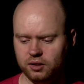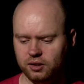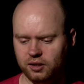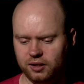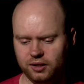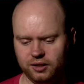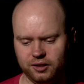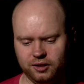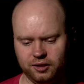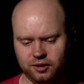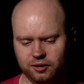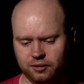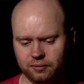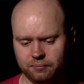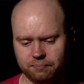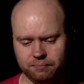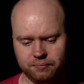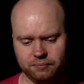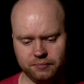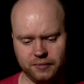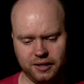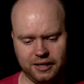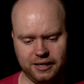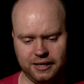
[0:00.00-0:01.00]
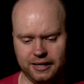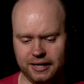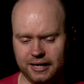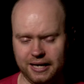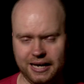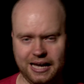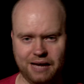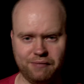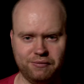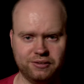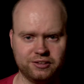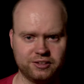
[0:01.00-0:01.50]
Um, I
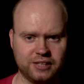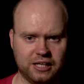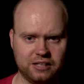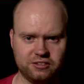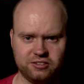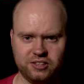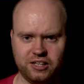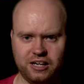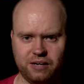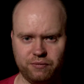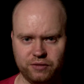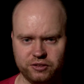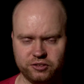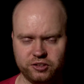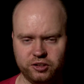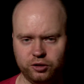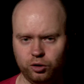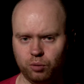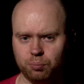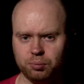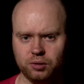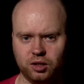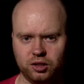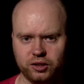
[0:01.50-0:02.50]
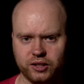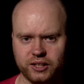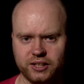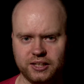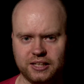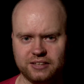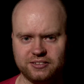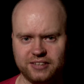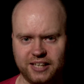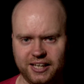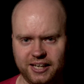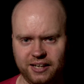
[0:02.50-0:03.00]
haven't tested every single plugin
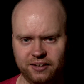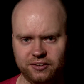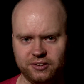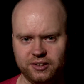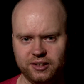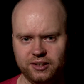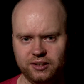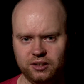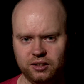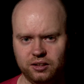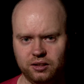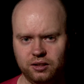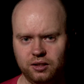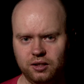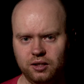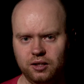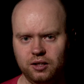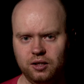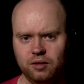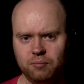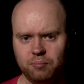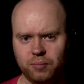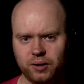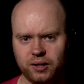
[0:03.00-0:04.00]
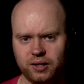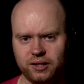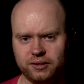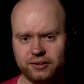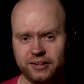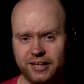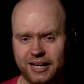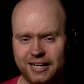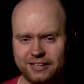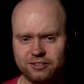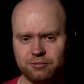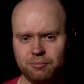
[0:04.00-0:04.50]
that's out there, but
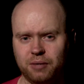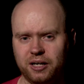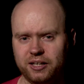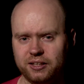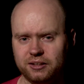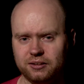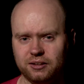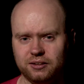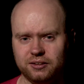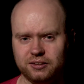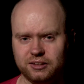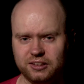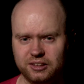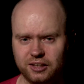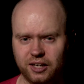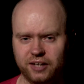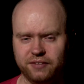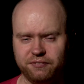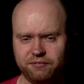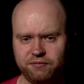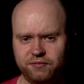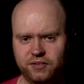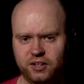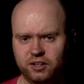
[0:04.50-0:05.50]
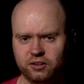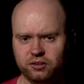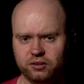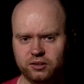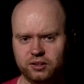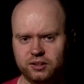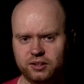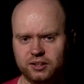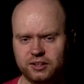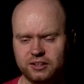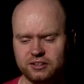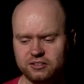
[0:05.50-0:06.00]
that's my gut
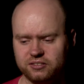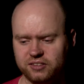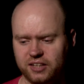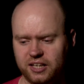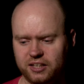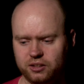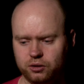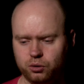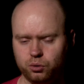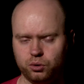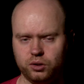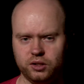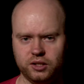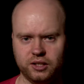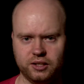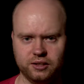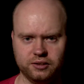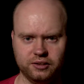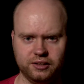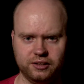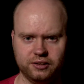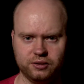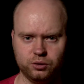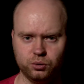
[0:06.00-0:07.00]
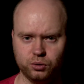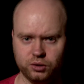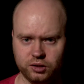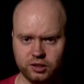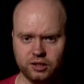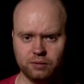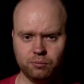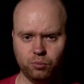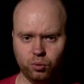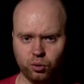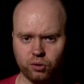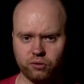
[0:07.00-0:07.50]
feeling is that you can get a lot, you can
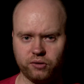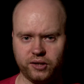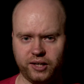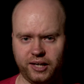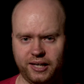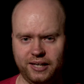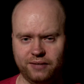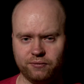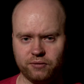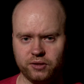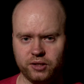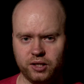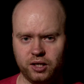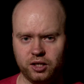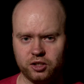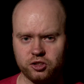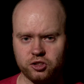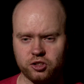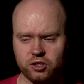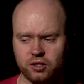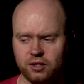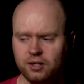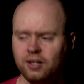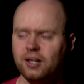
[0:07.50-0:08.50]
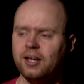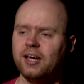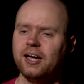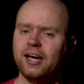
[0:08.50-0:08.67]
get more gain reduction.